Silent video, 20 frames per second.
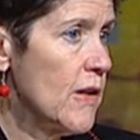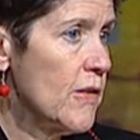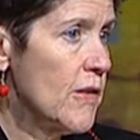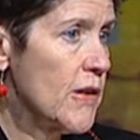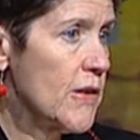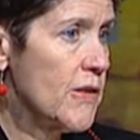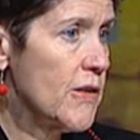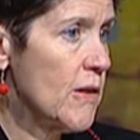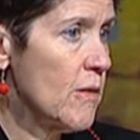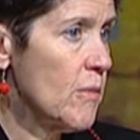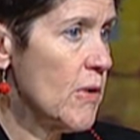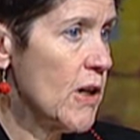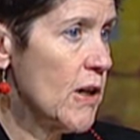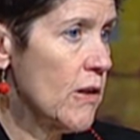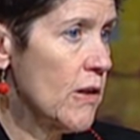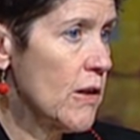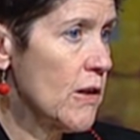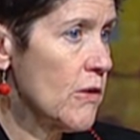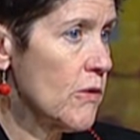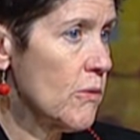that some
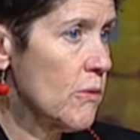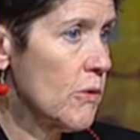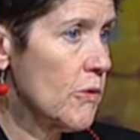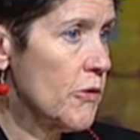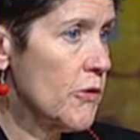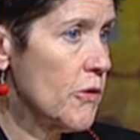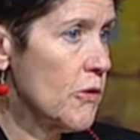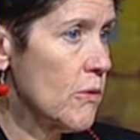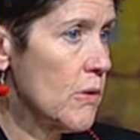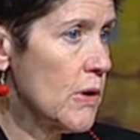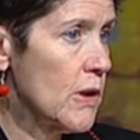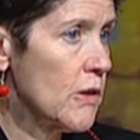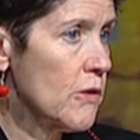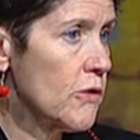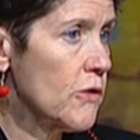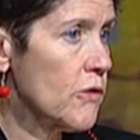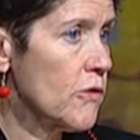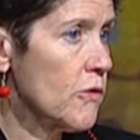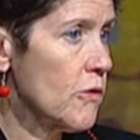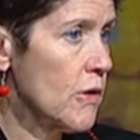areas will do
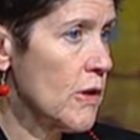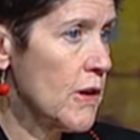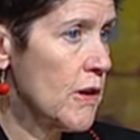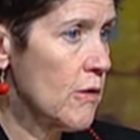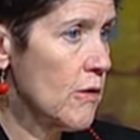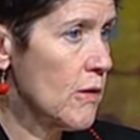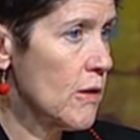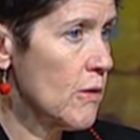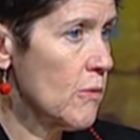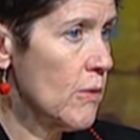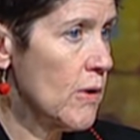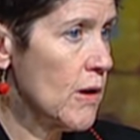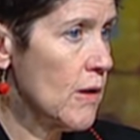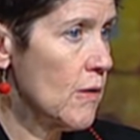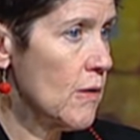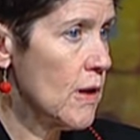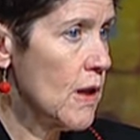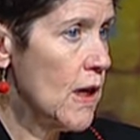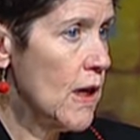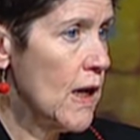extraordinarily
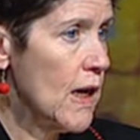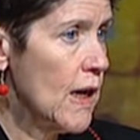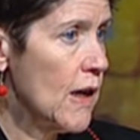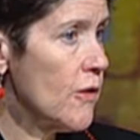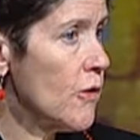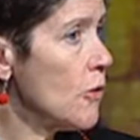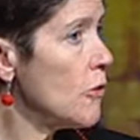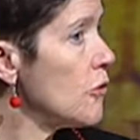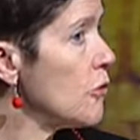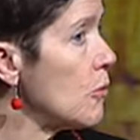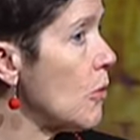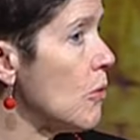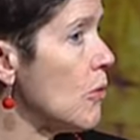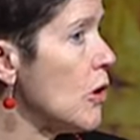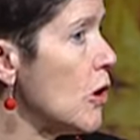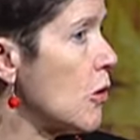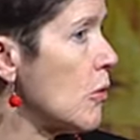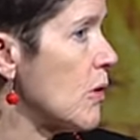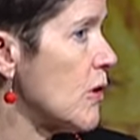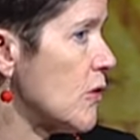well, and those won't
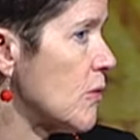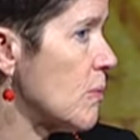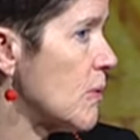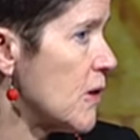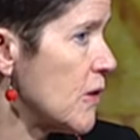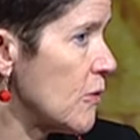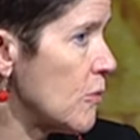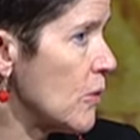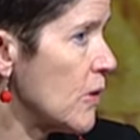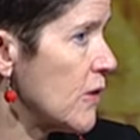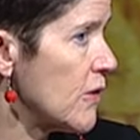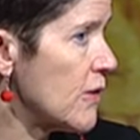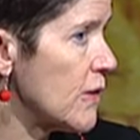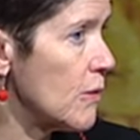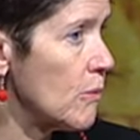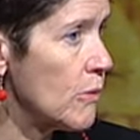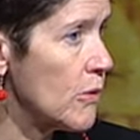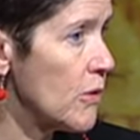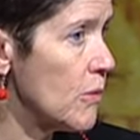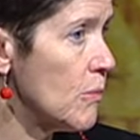always be the ones
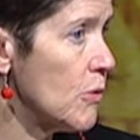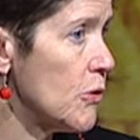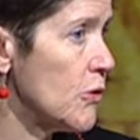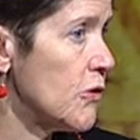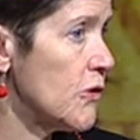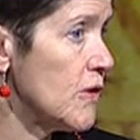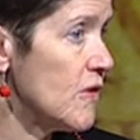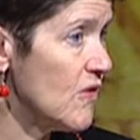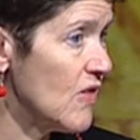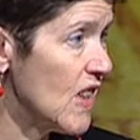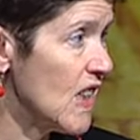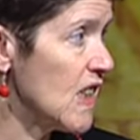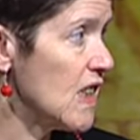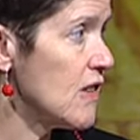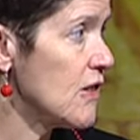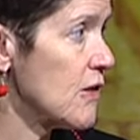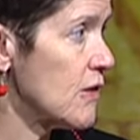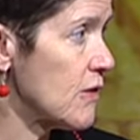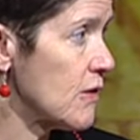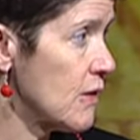that were the most
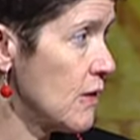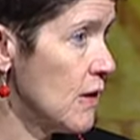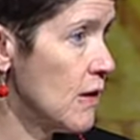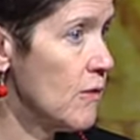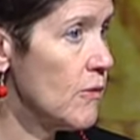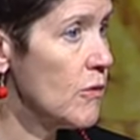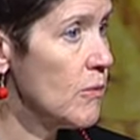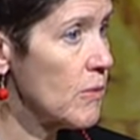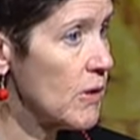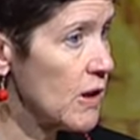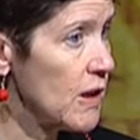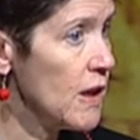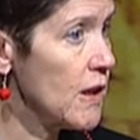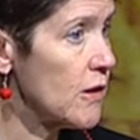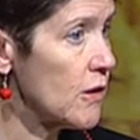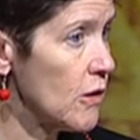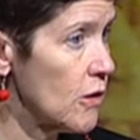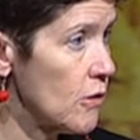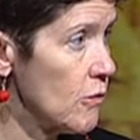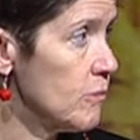advanced from the
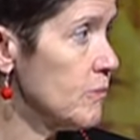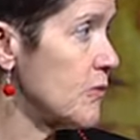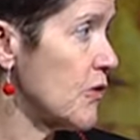get-go.